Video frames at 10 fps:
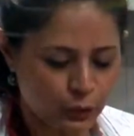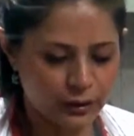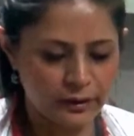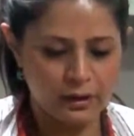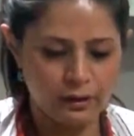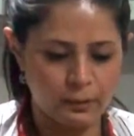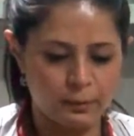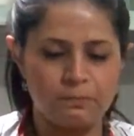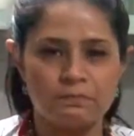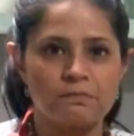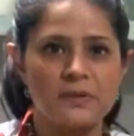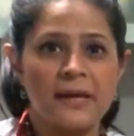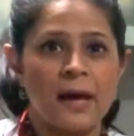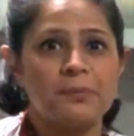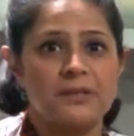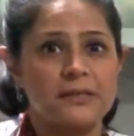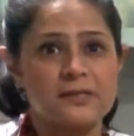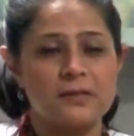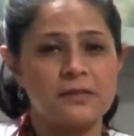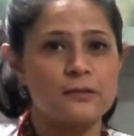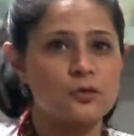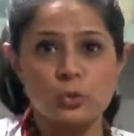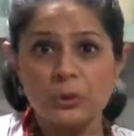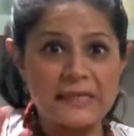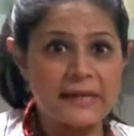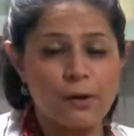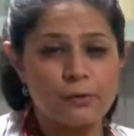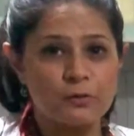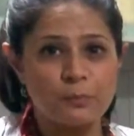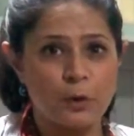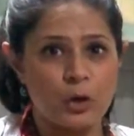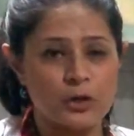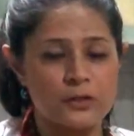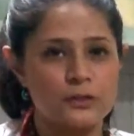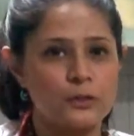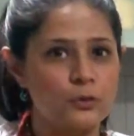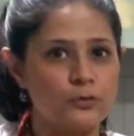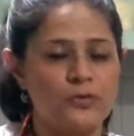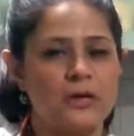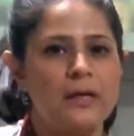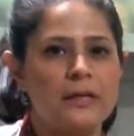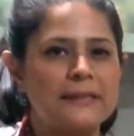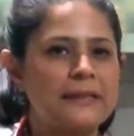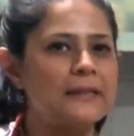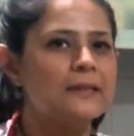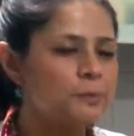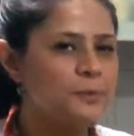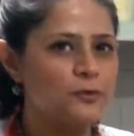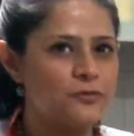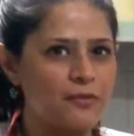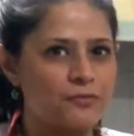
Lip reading: got an appetizer that's totally out of the box. You've done a little bit of